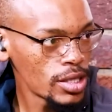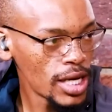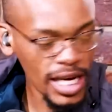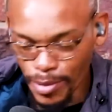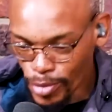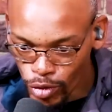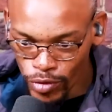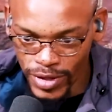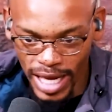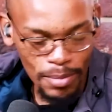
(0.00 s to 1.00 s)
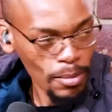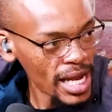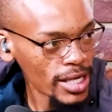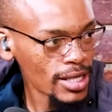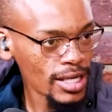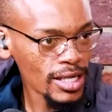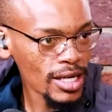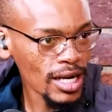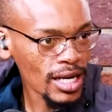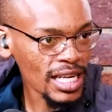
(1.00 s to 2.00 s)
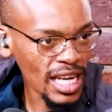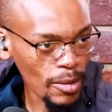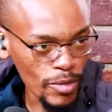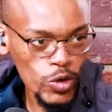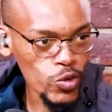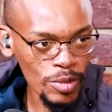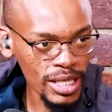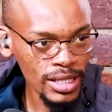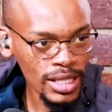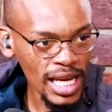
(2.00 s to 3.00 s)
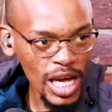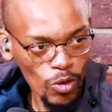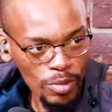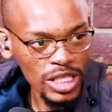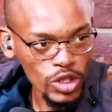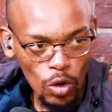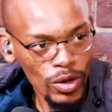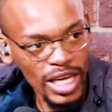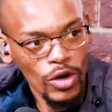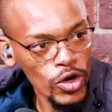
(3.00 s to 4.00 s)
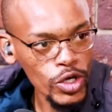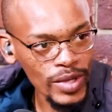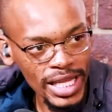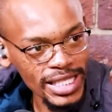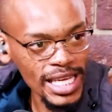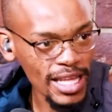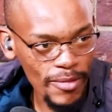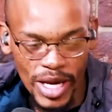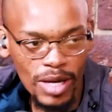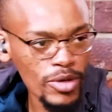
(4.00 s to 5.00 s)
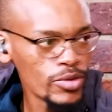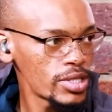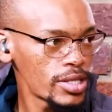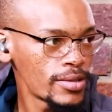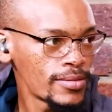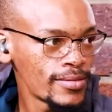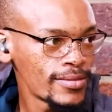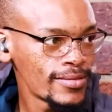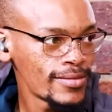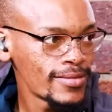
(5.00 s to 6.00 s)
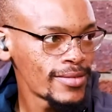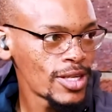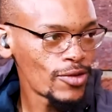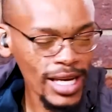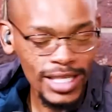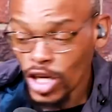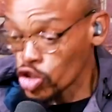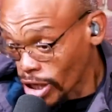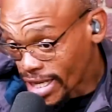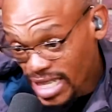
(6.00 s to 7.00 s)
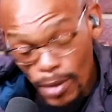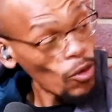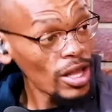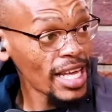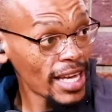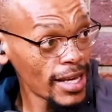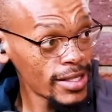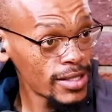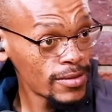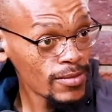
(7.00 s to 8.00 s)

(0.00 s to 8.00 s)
and proves that men can abuse women and women don't get hurt when they say they're being abused. Right? Johnny Depp won the case.